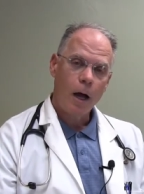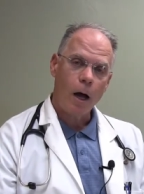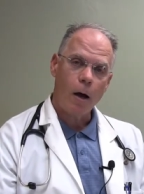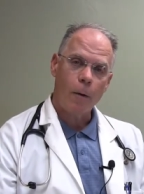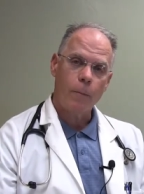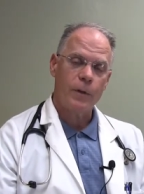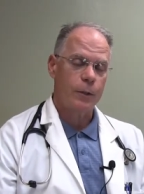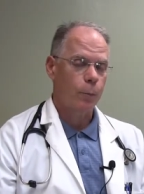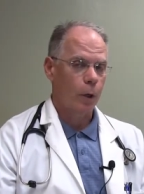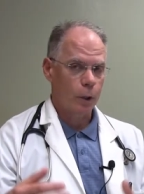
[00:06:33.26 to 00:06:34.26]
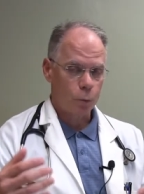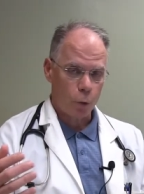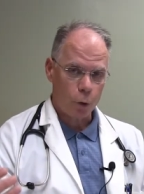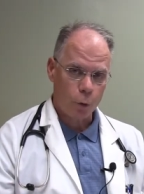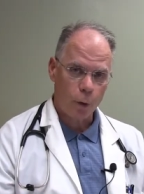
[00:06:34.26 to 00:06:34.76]
Um, these products
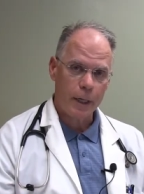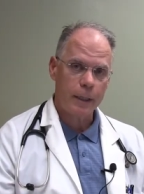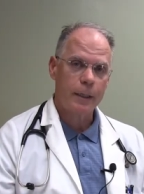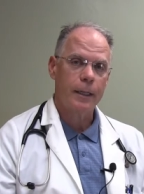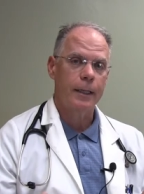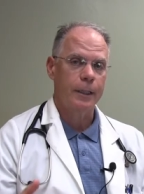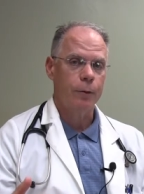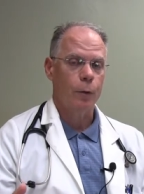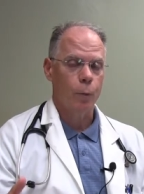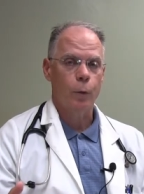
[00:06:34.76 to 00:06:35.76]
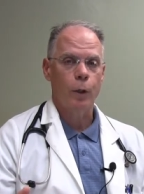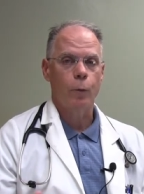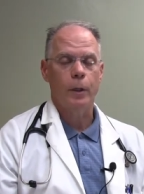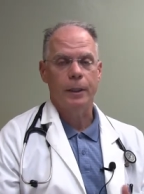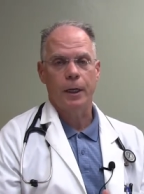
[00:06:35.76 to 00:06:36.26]
work great and they do a really,
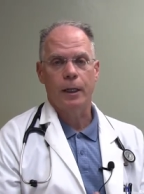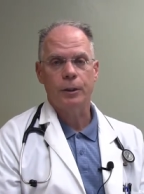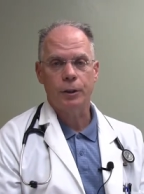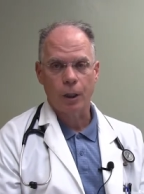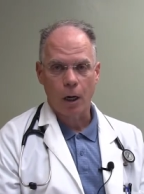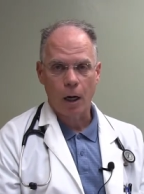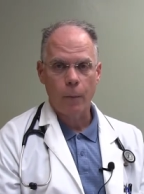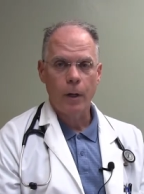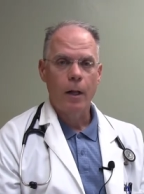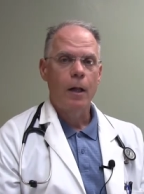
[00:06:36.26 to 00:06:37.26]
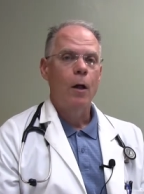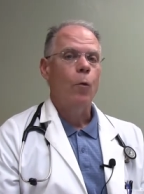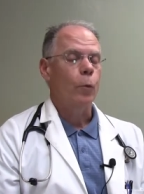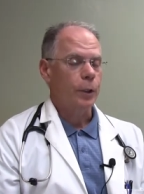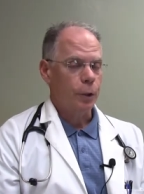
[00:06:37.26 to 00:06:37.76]
really nice job.
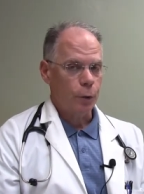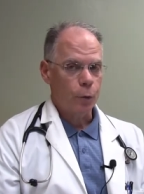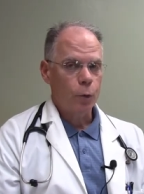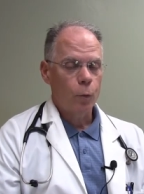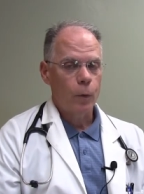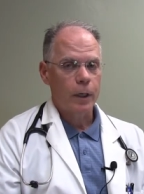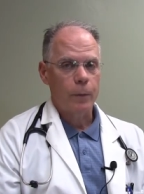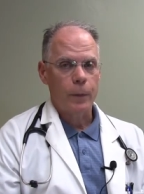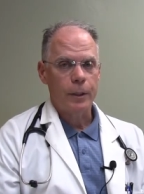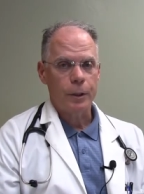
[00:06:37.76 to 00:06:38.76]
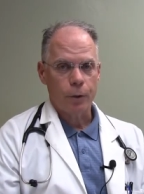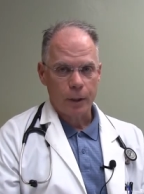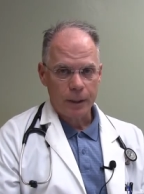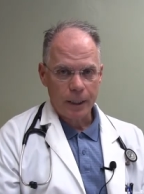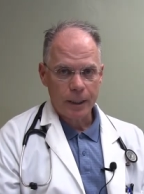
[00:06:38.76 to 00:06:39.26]
We do recommend
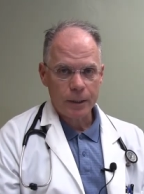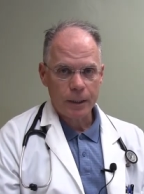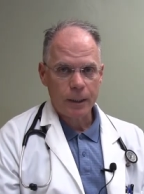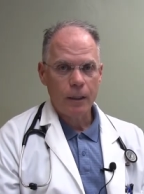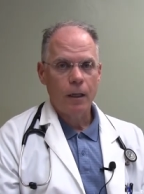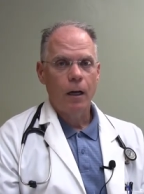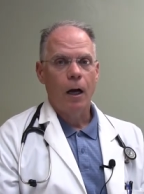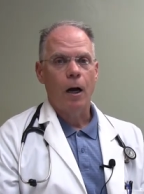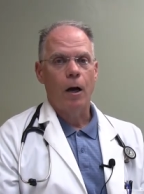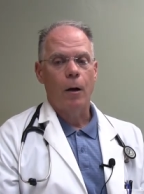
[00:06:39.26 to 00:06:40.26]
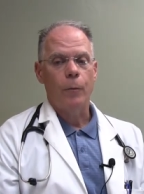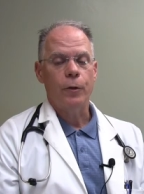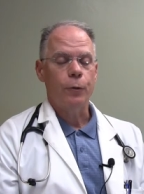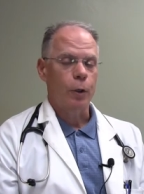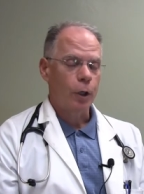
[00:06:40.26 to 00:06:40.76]
yearly testing. Um,
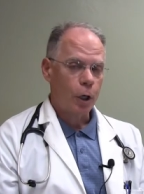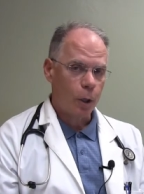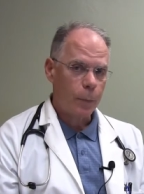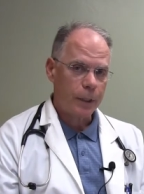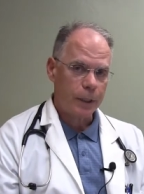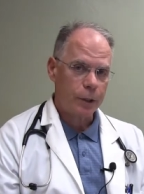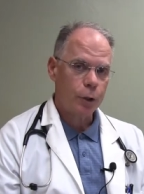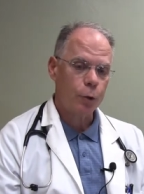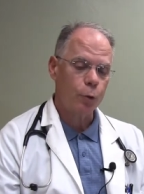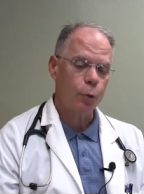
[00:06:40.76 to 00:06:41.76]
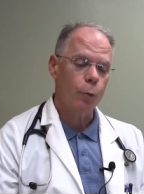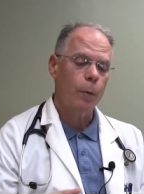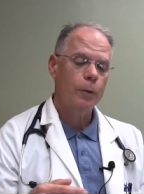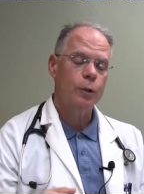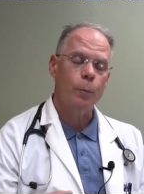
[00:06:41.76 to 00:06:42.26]
the drug companies who
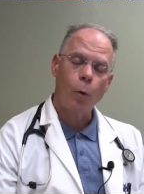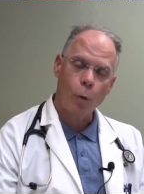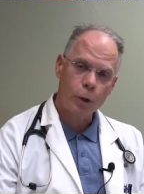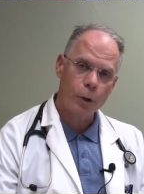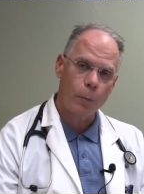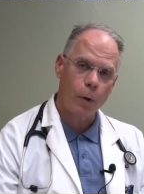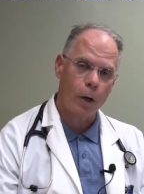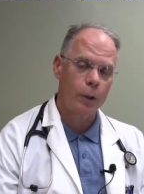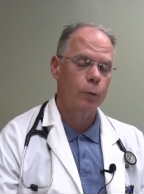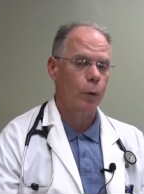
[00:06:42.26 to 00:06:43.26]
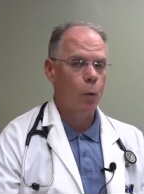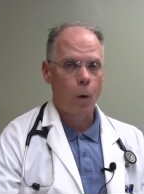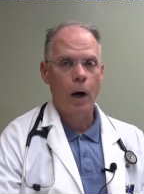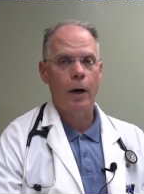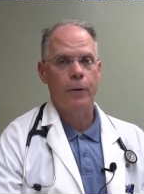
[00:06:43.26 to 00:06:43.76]
support their products
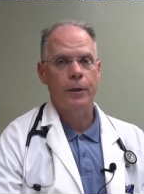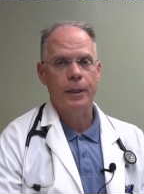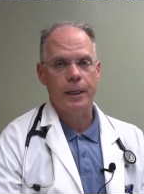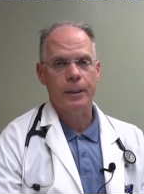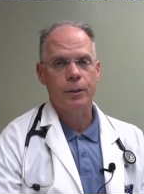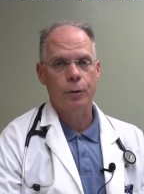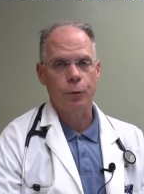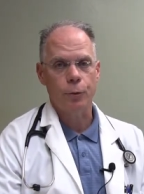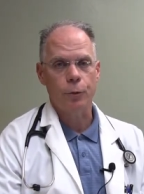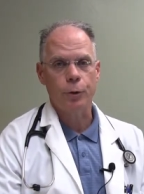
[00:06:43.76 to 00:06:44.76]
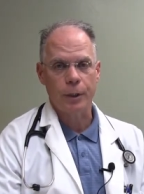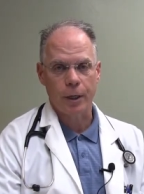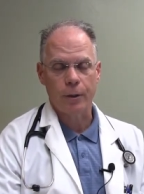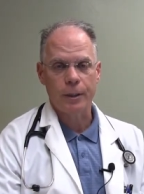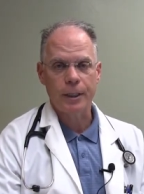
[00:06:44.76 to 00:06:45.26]
require the test to, to
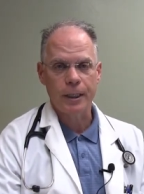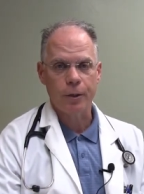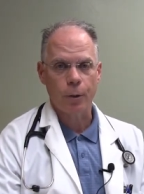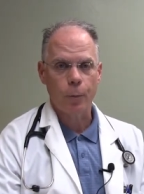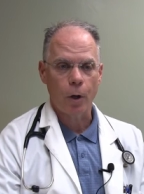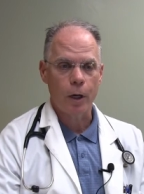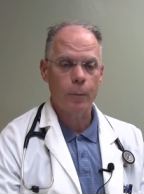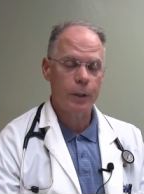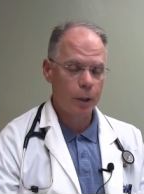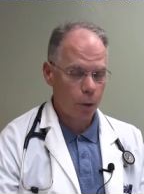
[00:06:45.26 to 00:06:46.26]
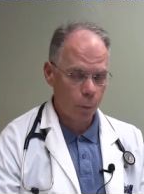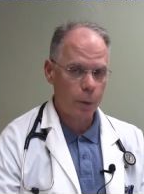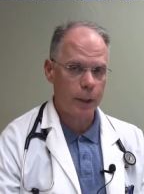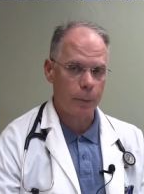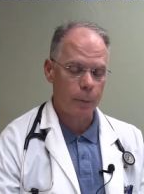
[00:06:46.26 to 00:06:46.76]
guarantee their product. But there are really